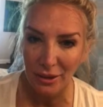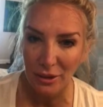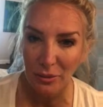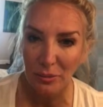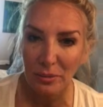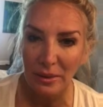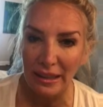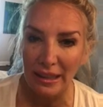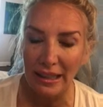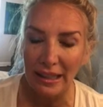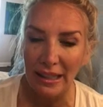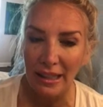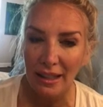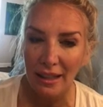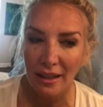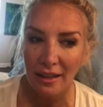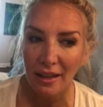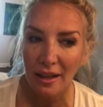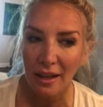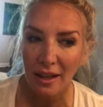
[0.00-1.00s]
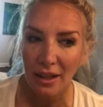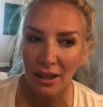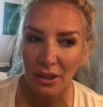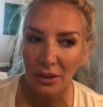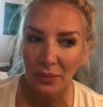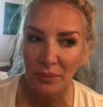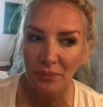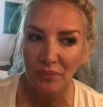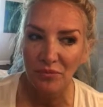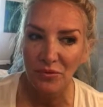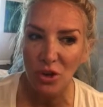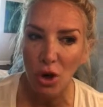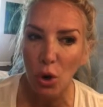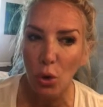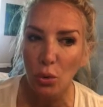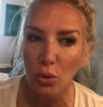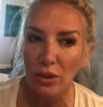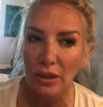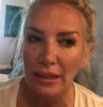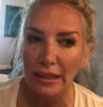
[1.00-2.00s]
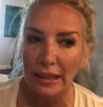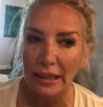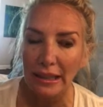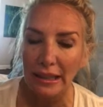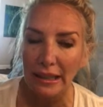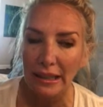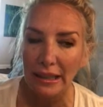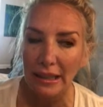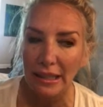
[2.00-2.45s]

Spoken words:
You're being totally,